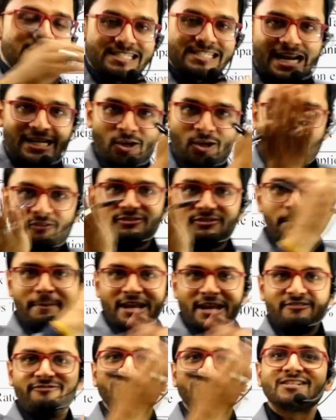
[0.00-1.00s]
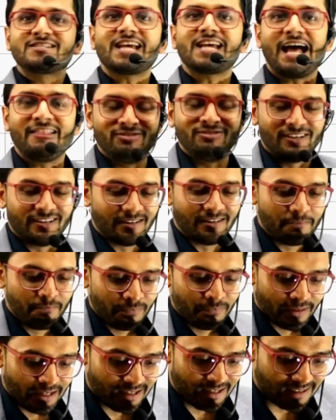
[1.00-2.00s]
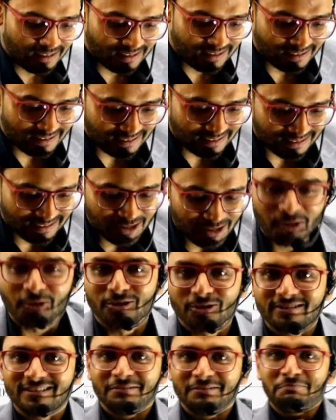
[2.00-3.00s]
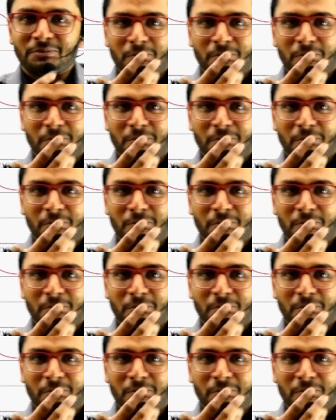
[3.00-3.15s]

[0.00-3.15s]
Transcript: set off the benefits and the the